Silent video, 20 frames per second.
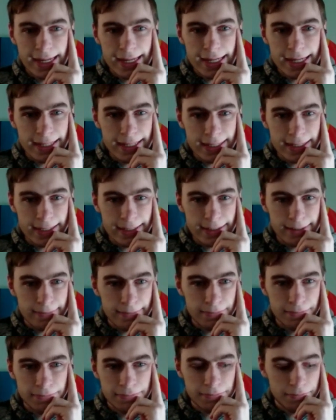
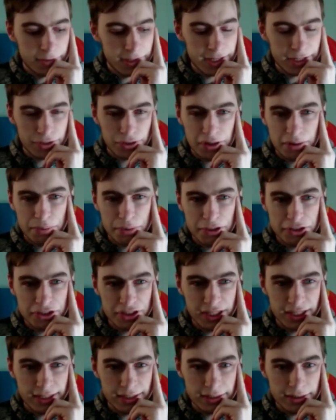thank you. I
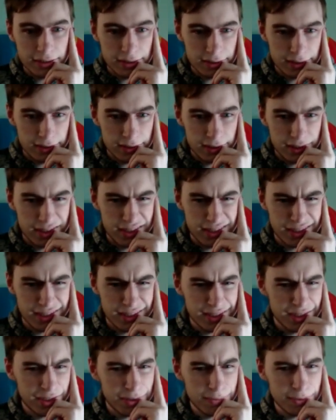appreciate it.
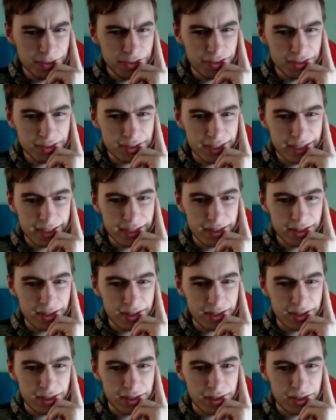It almost looks like
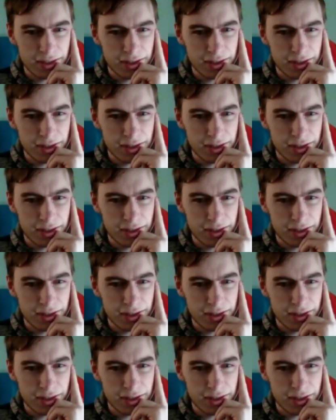a